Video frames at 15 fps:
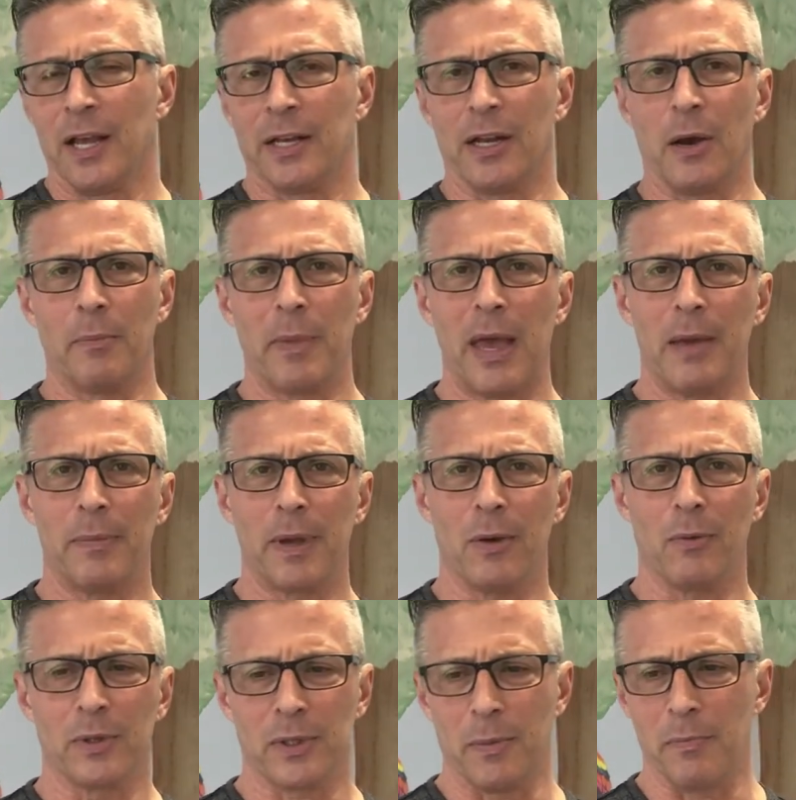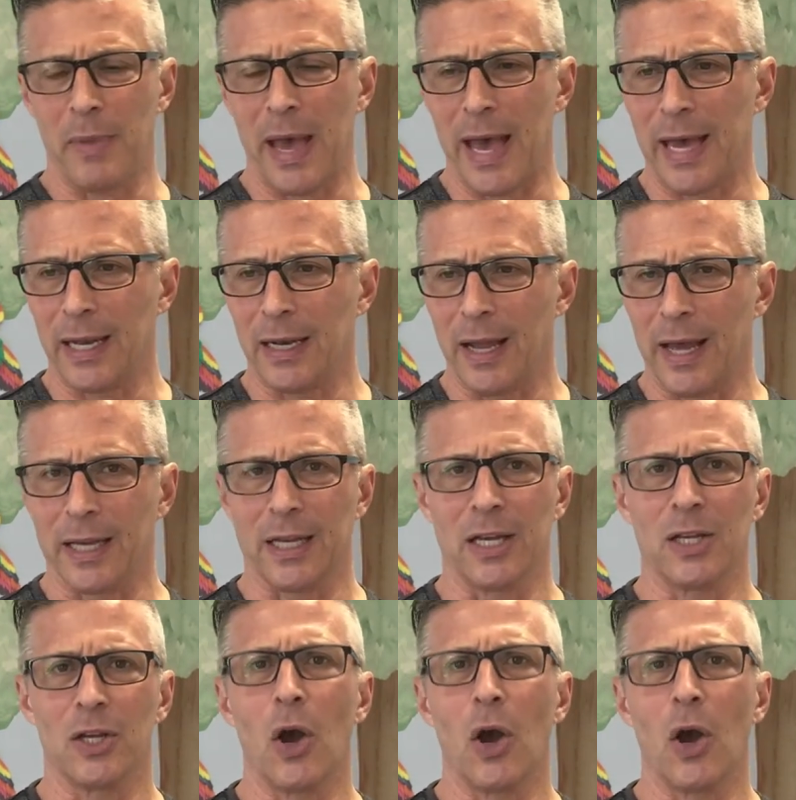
Now maybe it was a mat like a